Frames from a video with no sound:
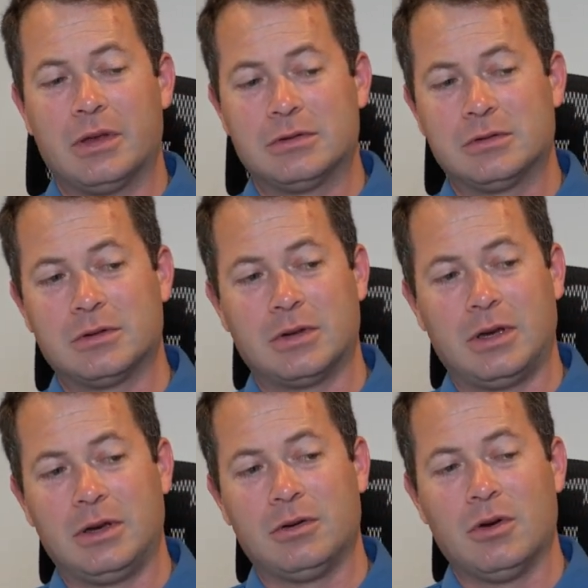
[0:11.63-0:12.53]
This is
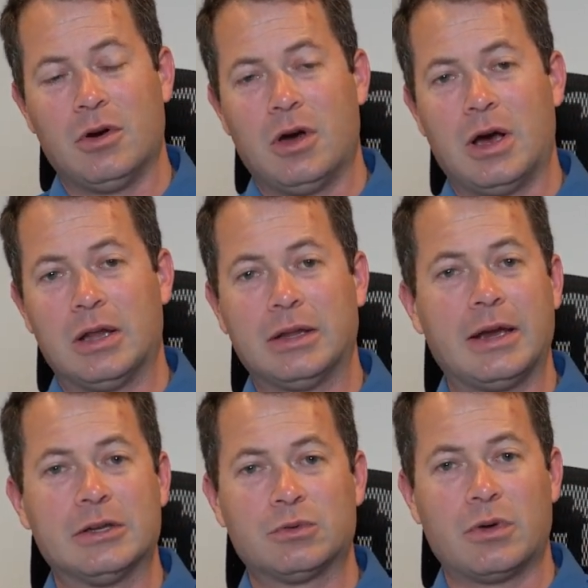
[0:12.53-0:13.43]
the uh,
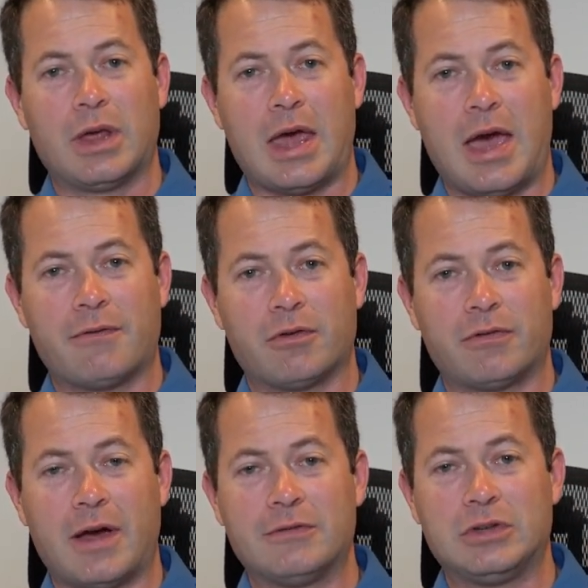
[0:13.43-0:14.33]
latest one they have for
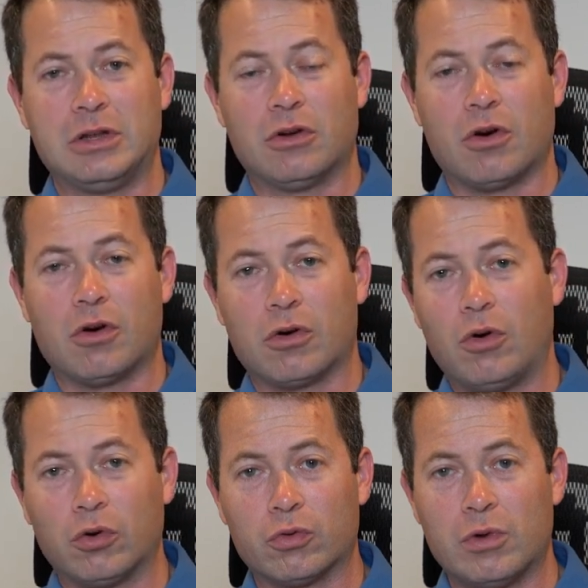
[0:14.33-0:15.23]
5G. There are
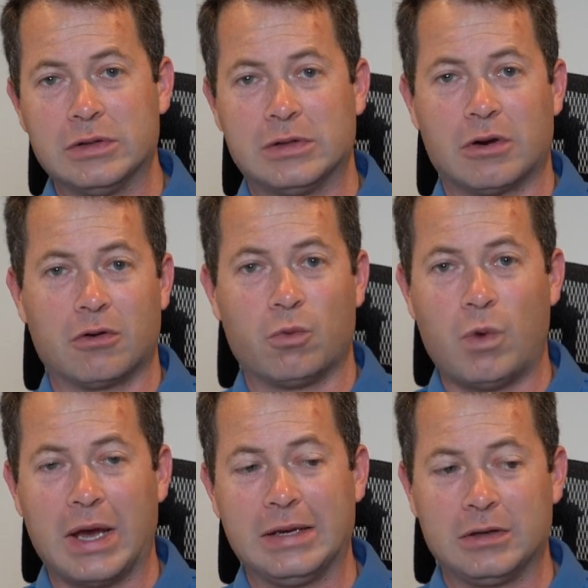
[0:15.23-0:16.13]
older ones that are
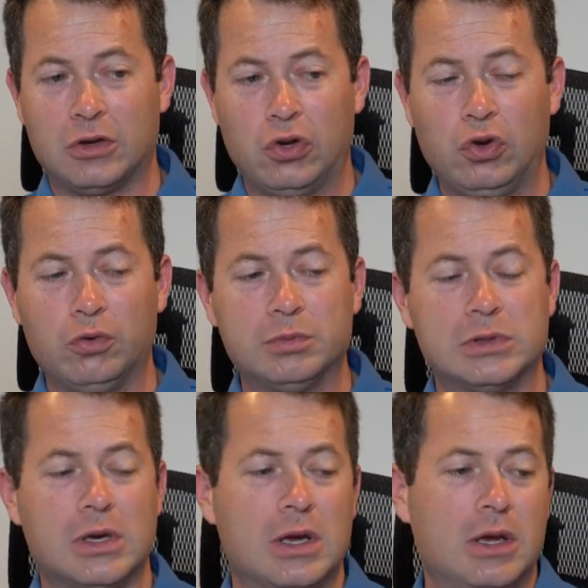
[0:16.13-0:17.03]
white
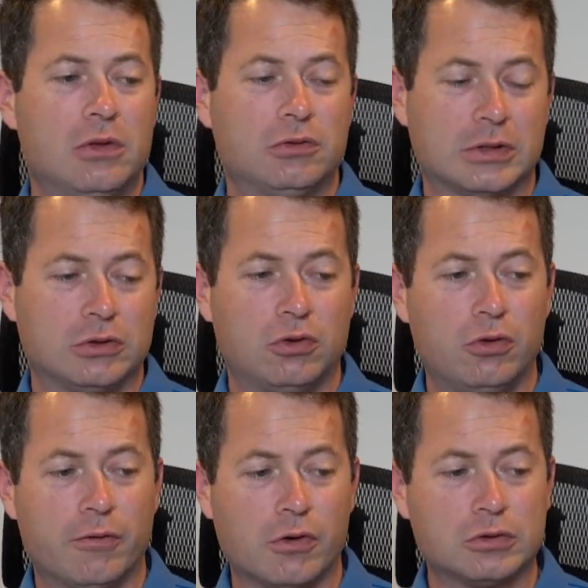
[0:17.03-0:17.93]
cubes. There's actually
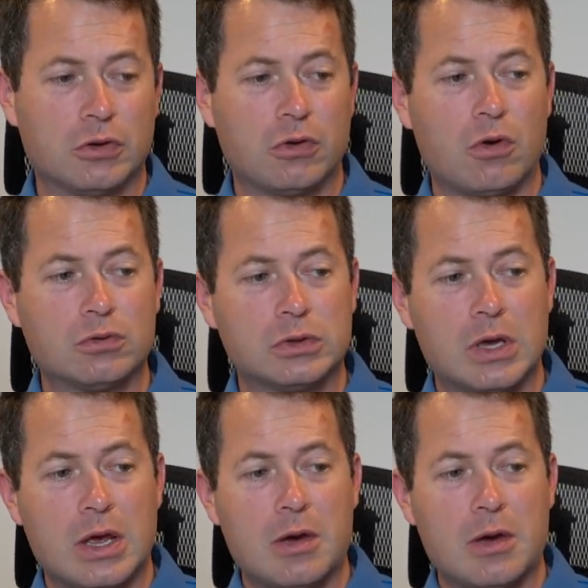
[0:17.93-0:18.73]
two versions of those.